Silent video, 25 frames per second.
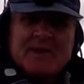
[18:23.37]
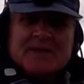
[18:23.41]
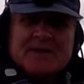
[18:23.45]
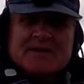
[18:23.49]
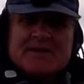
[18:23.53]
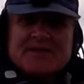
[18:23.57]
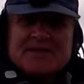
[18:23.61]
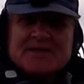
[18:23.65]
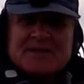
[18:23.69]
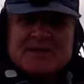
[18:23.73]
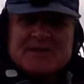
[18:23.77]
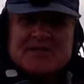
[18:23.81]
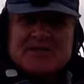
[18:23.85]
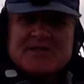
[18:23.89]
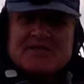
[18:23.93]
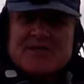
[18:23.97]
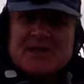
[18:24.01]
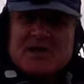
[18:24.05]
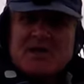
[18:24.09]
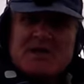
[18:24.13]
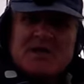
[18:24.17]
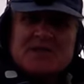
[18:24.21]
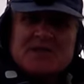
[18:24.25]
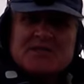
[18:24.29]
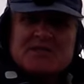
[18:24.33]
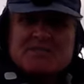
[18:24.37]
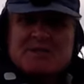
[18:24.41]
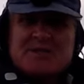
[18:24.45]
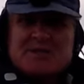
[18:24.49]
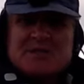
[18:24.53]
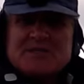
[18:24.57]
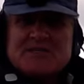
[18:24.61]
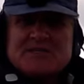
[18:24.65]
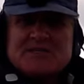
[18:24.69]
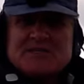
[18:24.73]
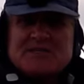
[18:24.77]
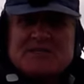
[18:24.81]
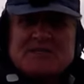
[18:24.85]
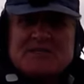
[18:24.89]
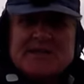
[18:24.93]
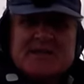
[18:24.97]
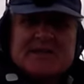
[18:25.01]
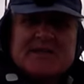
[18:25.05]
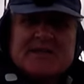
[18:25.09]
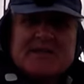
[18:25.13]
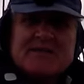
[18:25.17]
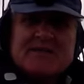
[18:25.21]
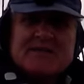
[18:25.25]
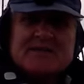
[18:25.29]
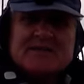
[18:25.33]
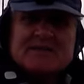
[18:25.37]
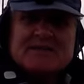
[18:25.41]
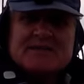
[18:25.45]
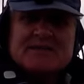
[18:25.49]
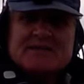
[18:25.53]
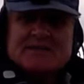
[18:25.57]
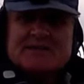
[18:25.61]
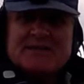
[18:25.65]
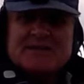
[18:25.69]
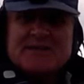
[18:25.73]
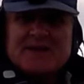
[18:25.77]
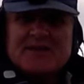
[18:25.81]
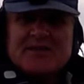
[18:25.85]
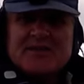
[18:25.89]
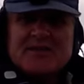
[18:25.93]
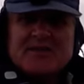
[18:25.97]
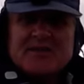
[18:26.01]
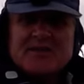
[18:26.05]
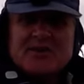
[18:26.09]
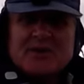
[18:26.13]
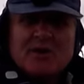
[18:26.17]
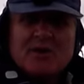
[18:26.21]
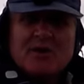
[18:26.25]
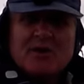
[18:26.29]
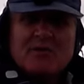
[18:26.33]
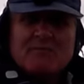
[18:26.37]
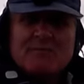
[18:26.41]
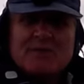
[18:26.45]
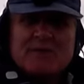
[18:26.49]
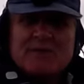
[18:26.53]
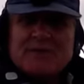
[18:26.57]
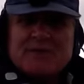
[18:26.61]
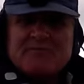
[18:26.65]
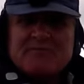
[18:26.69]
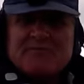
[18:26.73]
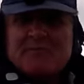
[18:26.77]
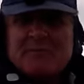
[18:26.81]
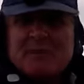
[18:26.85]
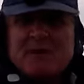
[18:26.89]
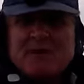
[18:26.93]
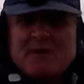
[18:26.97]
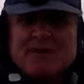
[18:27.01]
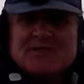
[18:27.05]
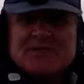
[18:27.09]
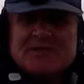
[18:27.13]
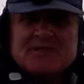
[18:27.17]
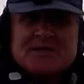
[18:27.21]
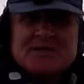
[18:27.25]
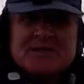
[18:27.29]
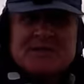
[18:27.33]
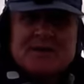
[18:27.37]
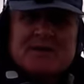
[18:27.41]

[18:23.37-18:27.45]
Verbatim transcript: Didn't get the target species today, didn't get the cob, but never mind.